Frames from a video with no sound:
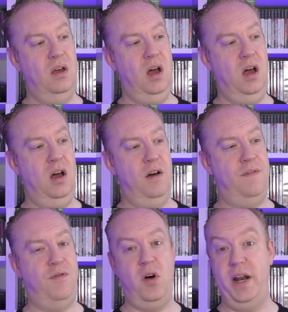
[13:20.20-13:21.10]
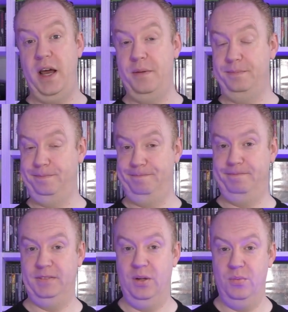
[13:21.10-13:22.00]
uh, Friday.
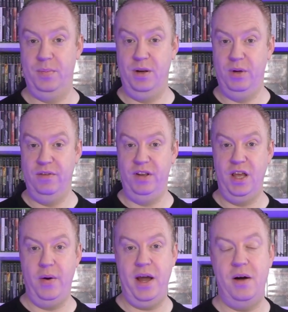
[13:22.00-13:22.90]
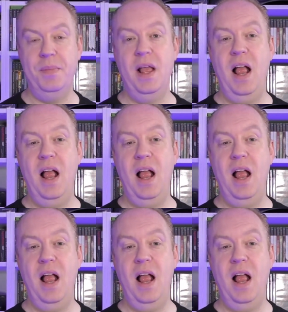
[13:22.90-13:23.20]
Will be when the video out.